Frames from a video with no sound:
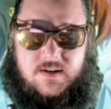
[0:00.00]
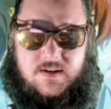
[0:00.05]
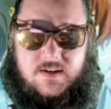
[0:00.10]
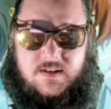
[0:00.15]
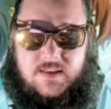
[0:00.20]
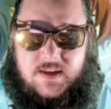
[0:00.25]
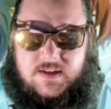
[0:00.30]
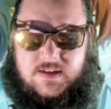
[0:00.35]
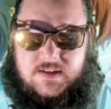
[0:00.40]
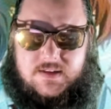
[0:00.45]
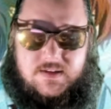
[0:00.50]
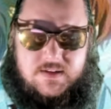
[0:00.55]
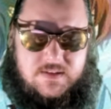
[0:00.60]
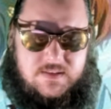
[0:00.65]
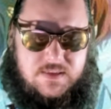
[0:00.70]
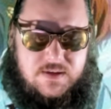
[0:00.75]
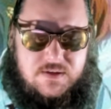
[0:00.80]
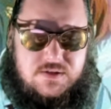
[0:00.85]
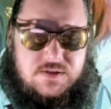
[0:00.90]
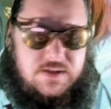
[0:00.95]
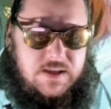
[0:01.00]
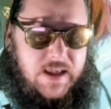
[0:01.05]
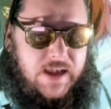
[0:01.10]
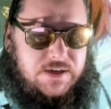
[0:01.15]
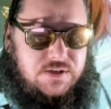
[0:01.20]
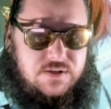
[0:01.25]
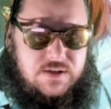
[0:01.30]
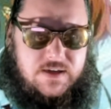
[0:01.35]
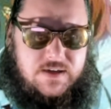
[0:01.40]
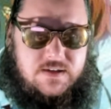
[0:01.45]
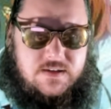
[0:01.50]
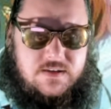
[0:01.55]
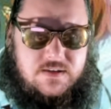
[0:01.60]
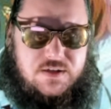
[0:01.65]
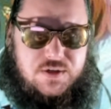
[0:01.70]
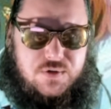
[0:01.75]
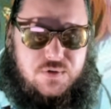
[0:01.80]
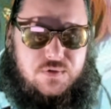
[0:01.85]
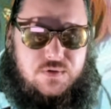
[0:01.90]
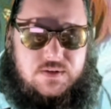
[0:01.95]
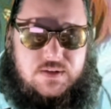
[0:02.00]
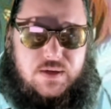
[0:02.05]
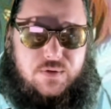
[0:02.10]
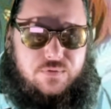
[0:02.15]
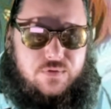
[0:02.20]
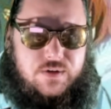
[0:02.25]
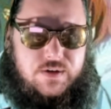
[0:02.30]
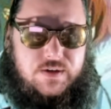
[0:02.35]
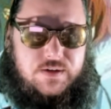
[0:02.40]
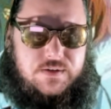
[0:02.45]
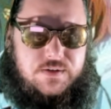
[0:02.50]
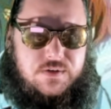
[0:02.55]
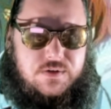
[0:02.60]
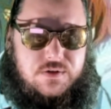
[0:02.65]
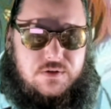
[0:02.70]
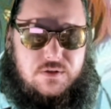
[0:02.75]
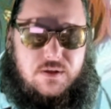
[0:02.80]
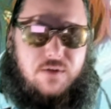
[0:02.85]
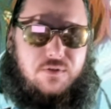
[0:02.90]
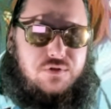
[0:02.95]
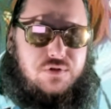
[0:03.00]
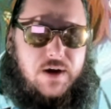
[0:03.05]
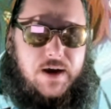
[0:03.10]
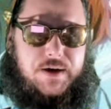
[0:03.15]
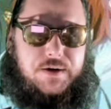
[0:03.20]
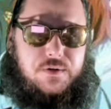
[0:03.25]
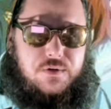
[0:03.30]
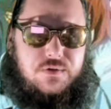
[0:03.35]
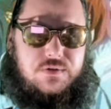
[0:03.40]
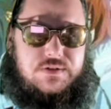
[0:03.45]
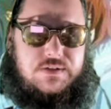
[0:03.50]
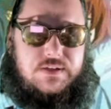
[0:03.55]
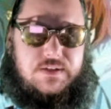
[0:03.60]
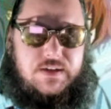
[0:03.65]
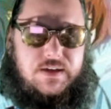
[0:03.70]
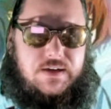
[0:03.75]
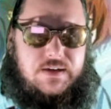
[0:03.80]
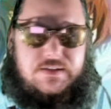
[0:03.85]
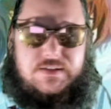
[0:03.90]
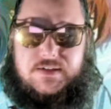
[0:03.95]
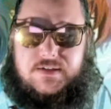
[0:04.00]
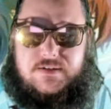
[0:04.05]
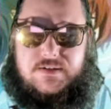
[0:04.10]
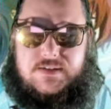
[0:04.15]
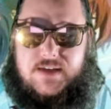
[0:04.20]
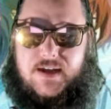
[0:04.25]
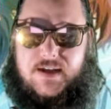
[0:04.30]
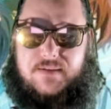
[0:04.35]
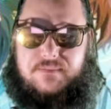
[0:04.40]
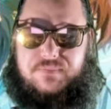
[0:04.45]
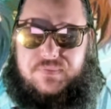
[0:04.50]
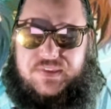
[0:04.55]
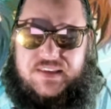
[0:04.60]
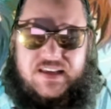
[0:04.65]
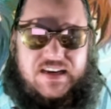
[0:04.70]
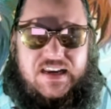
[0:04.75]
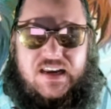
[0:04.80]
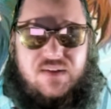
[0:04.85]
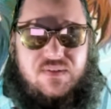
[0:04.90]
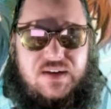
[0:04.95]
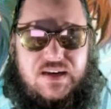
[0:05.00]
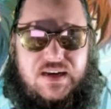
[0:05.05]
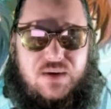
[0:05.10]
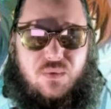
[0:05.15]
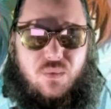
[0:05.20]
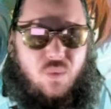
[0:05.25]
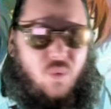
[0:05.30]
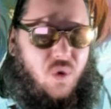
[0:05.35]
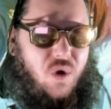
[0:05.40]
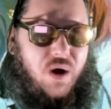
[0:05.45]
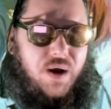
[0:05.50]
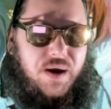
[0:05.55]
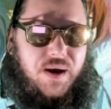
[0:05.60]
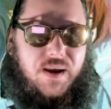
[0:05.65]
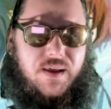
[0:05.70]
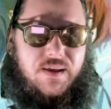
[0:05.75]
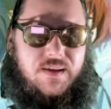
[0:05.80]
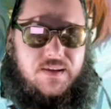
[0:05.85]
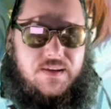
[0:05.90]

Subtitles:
Like, there's actually, like, 2 different love triangles in a series that didn't even need one.